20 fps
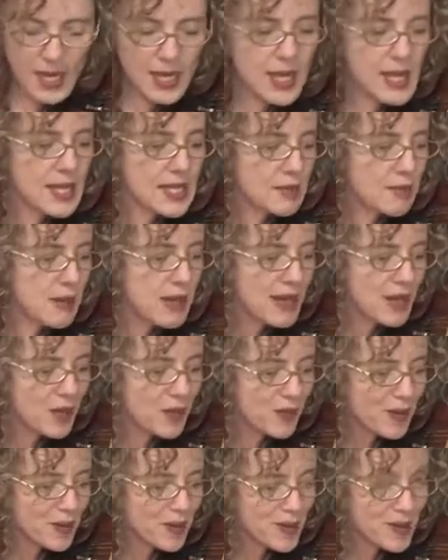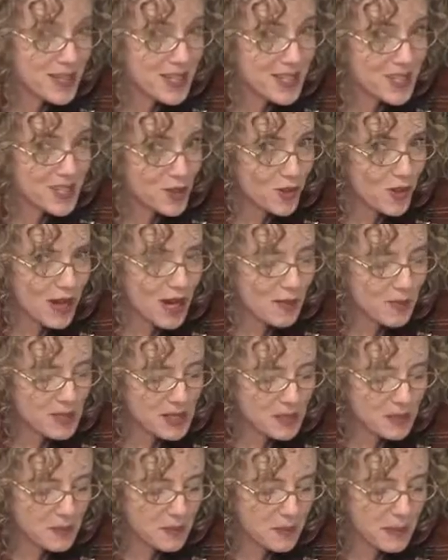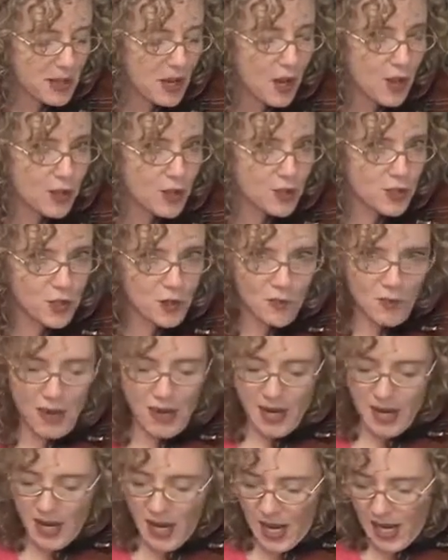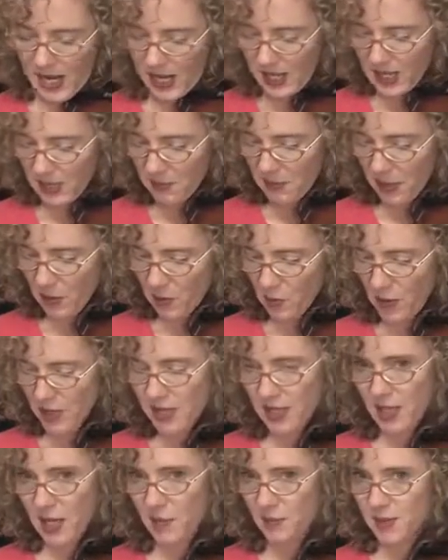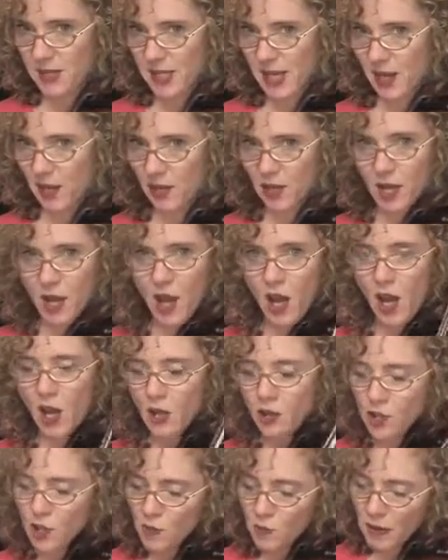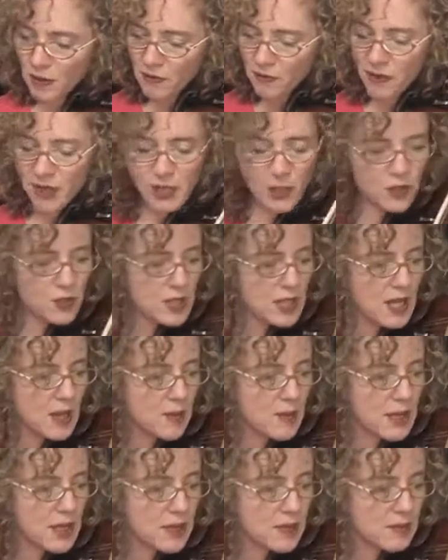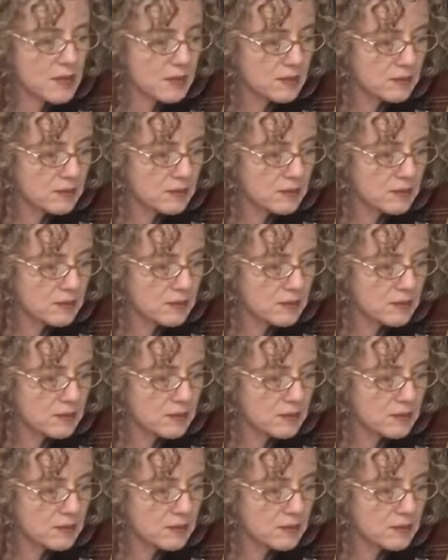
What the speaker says: yes, my elbow drops, but also my hand, my wrist comes down. Also my fingers come in.